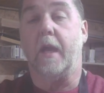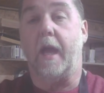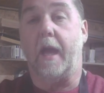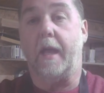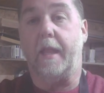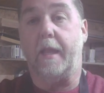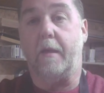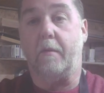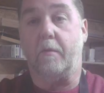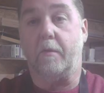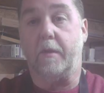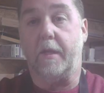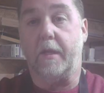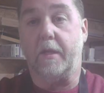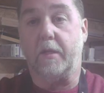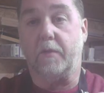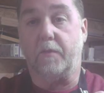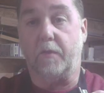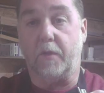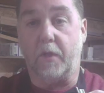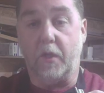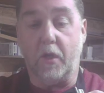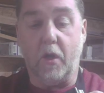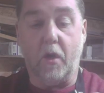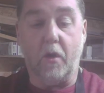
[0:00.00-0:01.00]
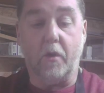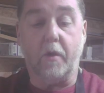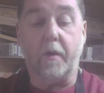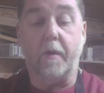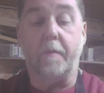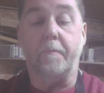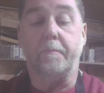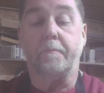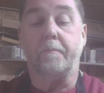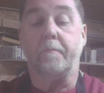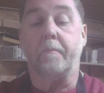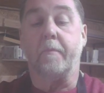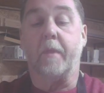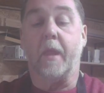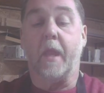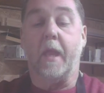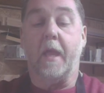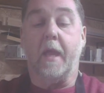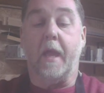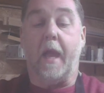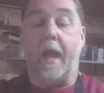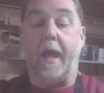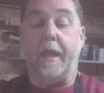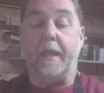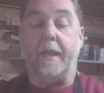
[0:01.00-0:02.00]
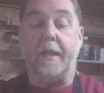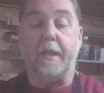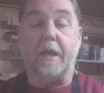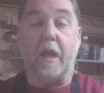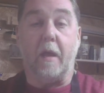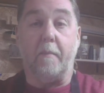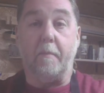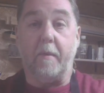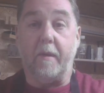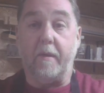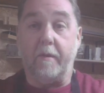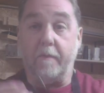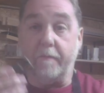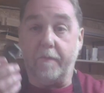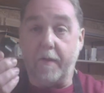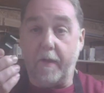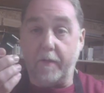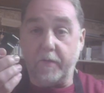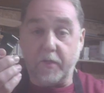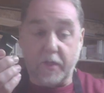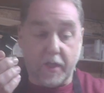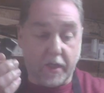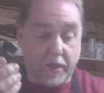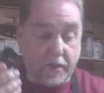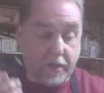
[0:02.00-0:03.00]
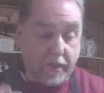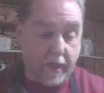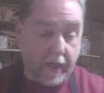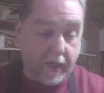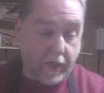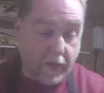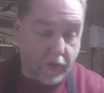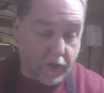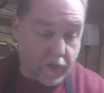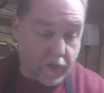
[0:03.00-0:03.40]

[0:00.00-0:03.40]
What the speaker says: and that one there's for the nock. And they come in 5/16